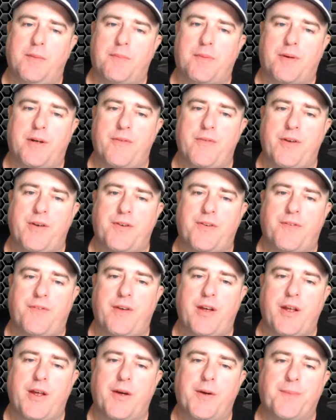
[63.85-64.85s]
previous
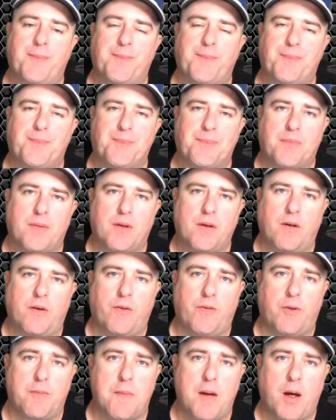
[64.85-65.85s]
video
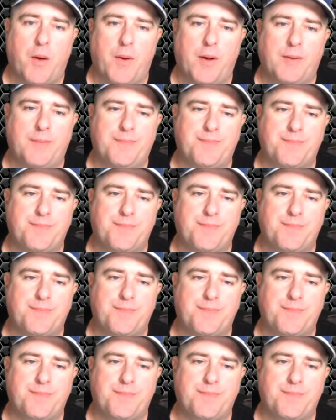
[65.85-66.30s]
of the mower.